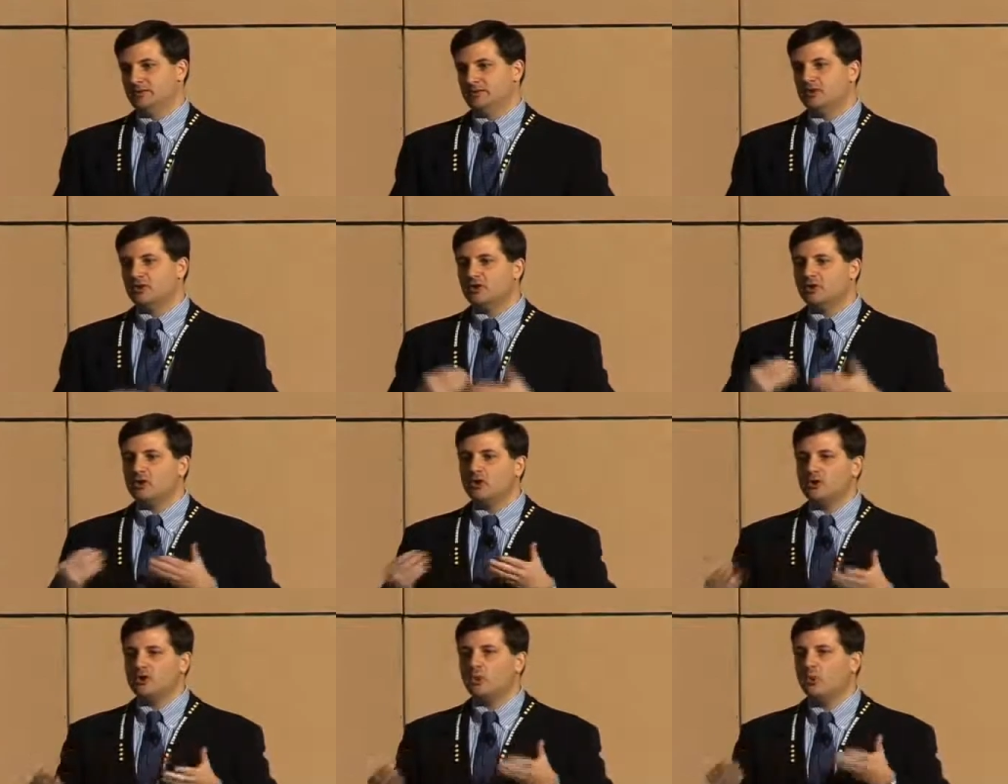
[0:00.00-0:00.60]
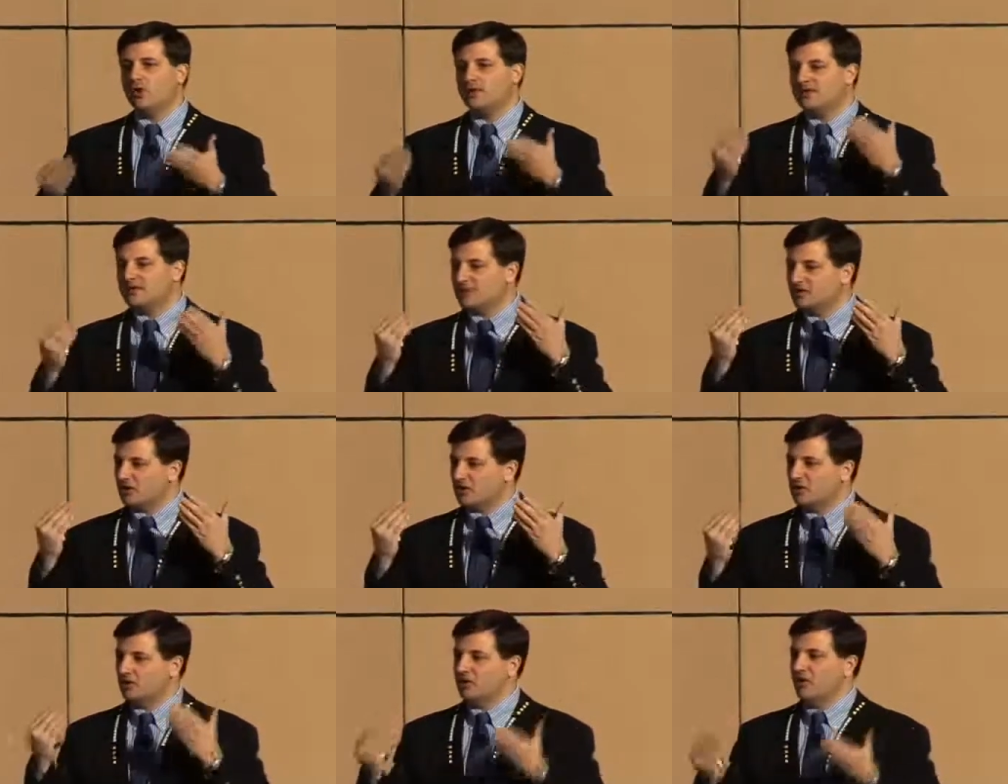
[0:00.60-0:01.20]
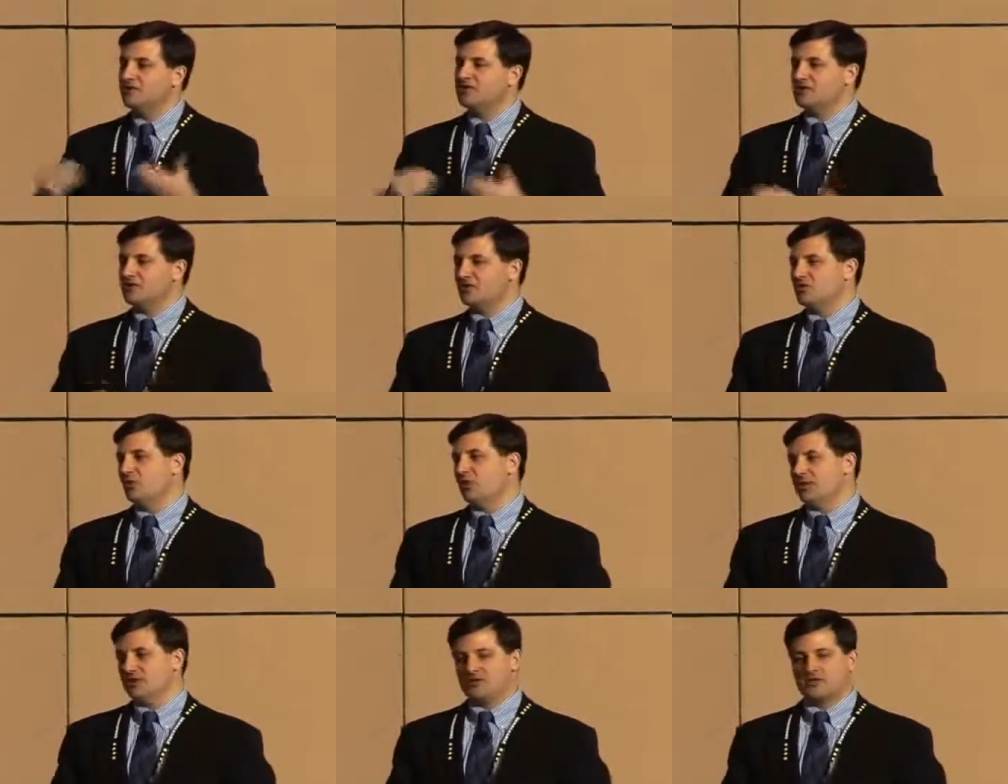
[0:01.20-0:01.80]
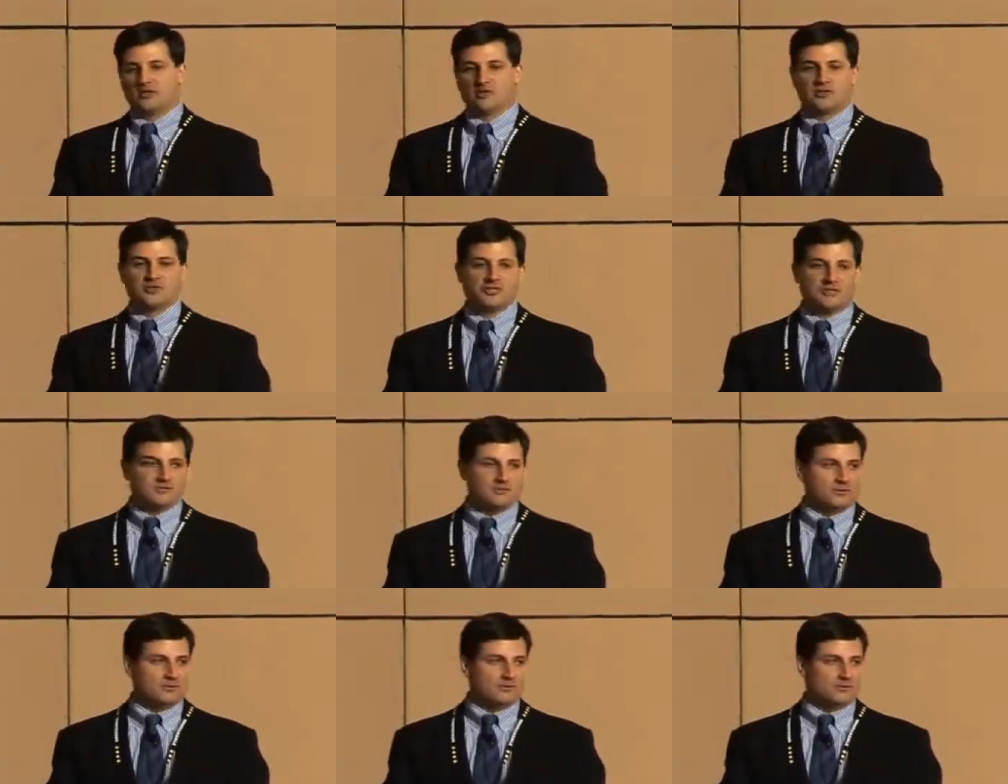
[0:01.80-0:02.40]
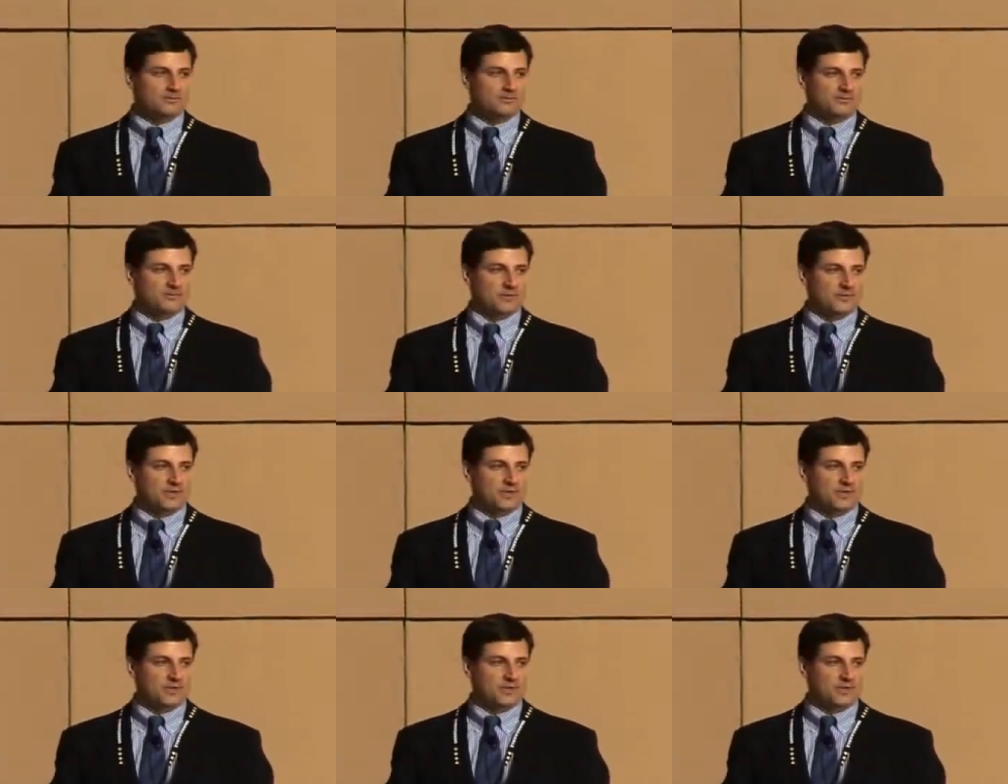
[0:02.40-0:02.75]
You're going to go to the one that's the closest to what you're searching for.